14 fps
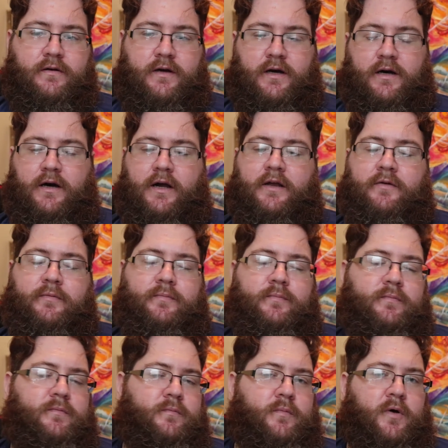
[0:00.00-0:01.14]
I
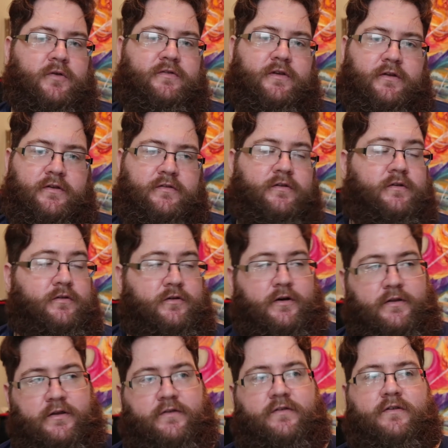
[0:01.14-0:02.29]
mostly listen,
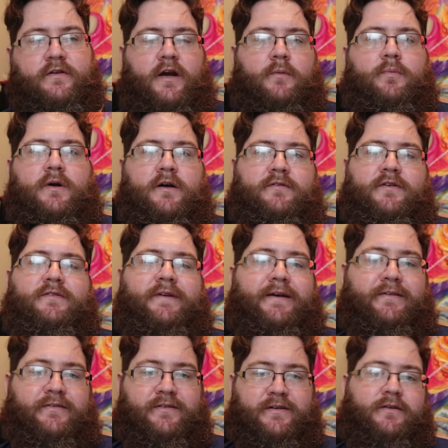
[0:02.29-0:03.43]
during this entire process, I
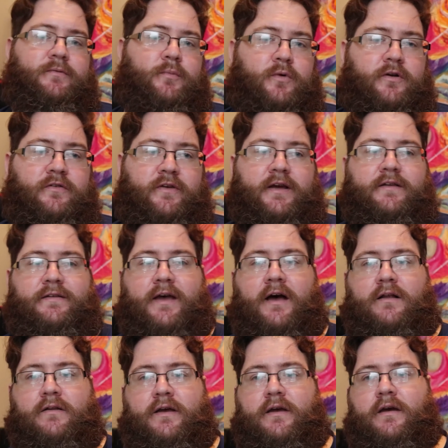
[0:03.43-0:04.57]
listened to more
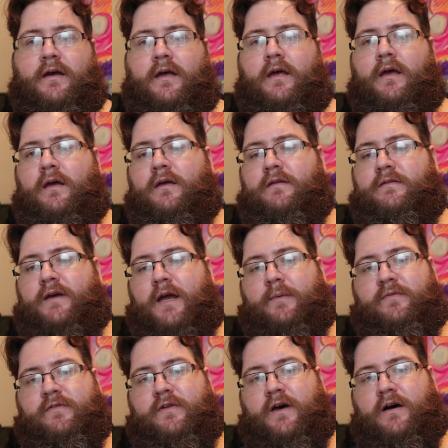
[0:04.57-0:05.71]
psychedelic type
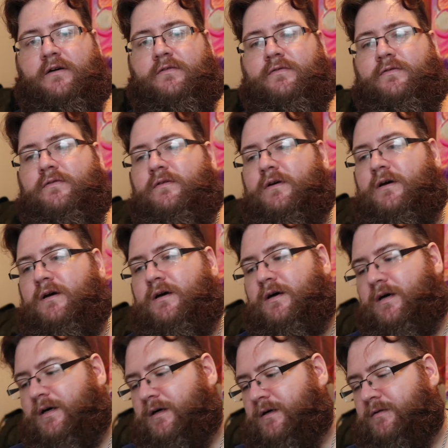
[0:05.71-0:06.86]
stuff,
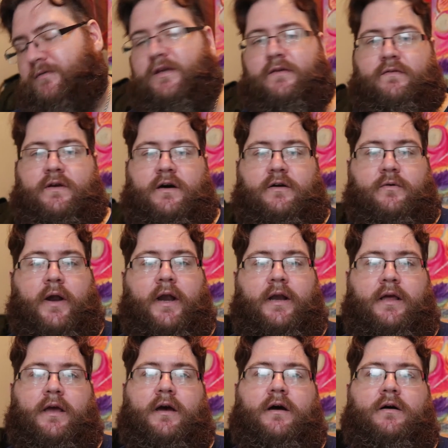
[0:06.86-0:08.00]
TV on
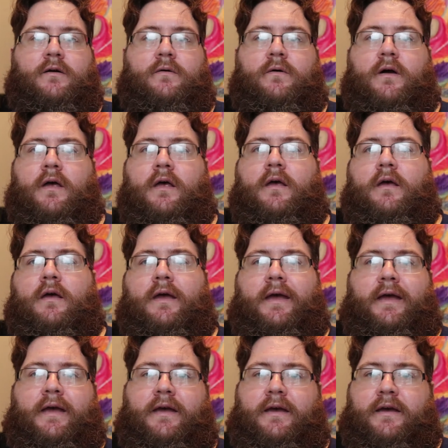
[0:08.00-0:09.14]
radio,
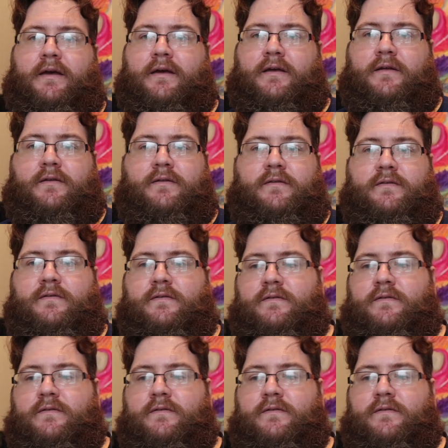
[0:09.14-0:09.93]
and